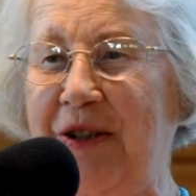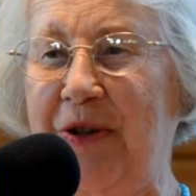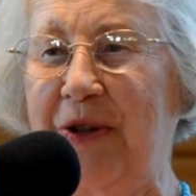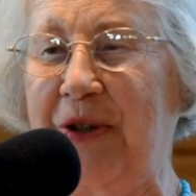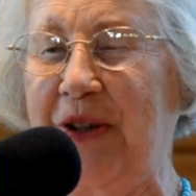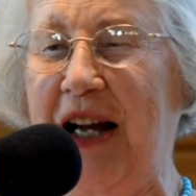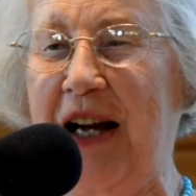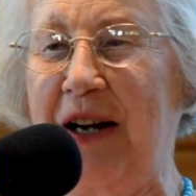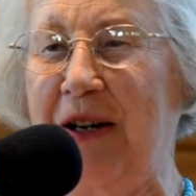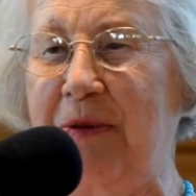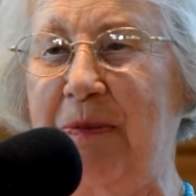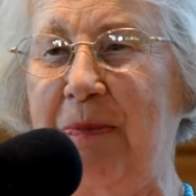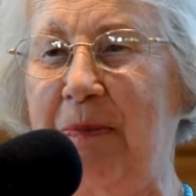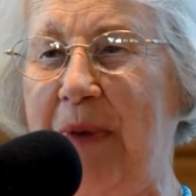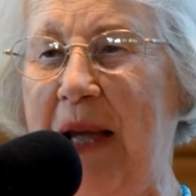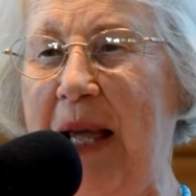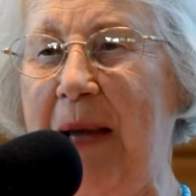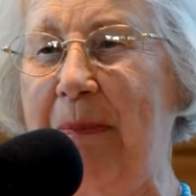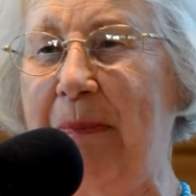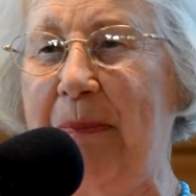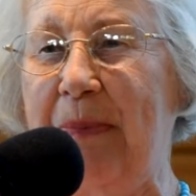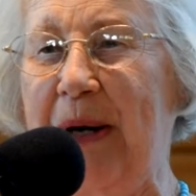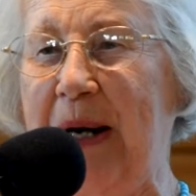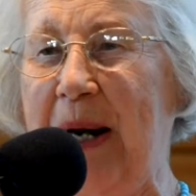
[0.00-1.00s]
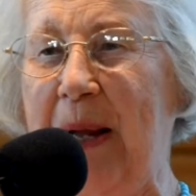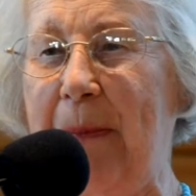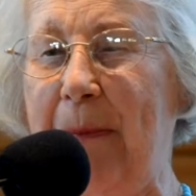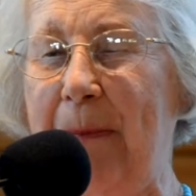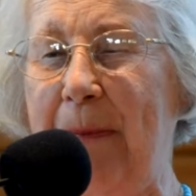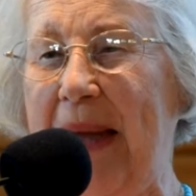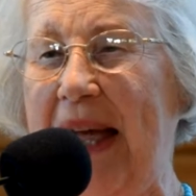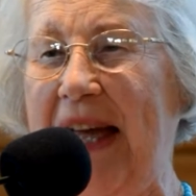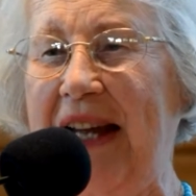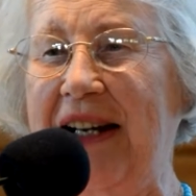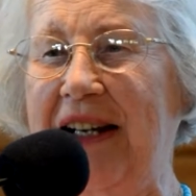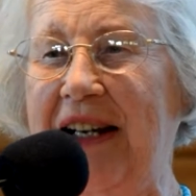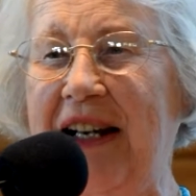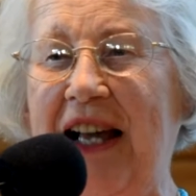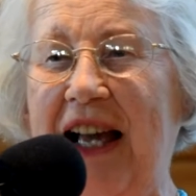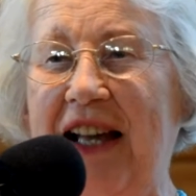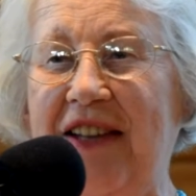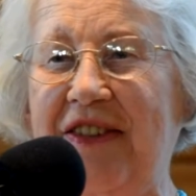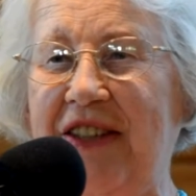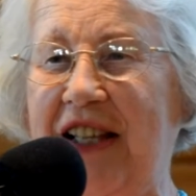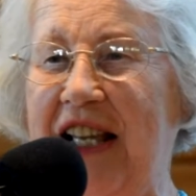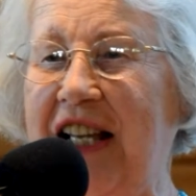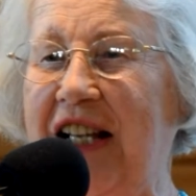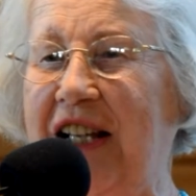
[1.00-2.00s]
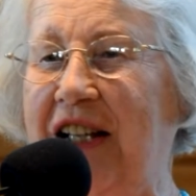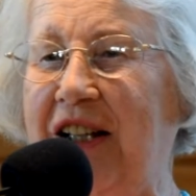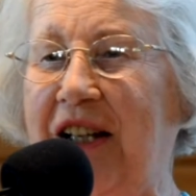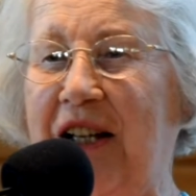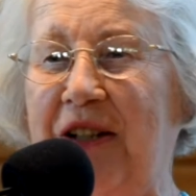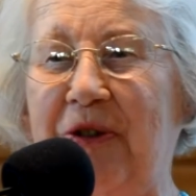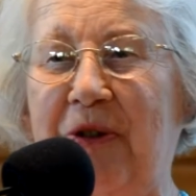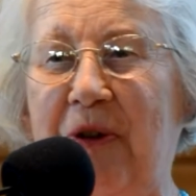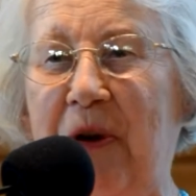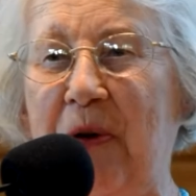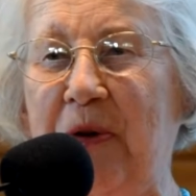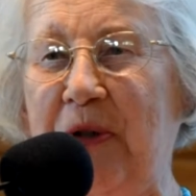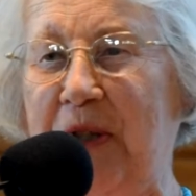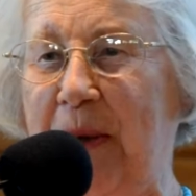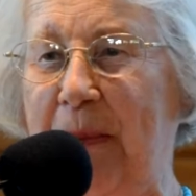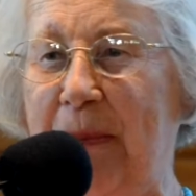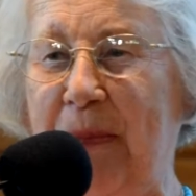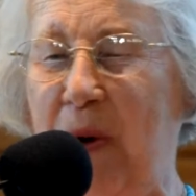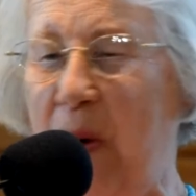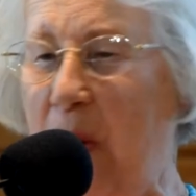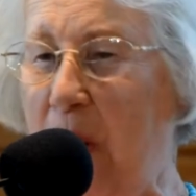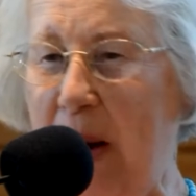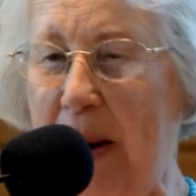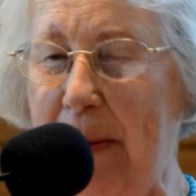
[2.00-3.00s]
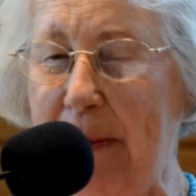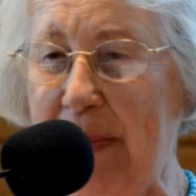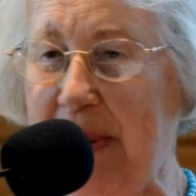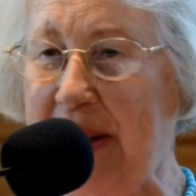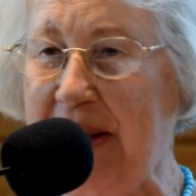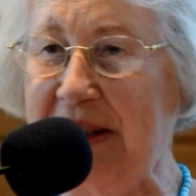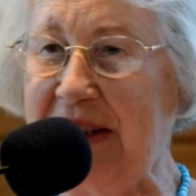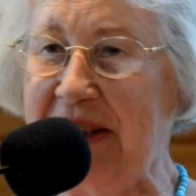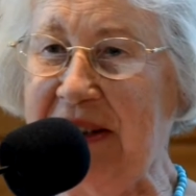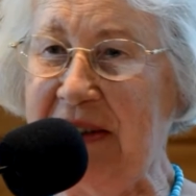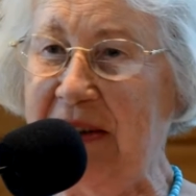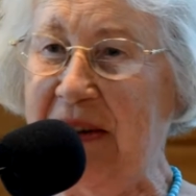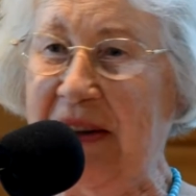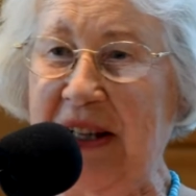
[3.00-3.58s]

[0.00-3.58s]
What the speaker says: took out paper and pen and ink and wrote a poem?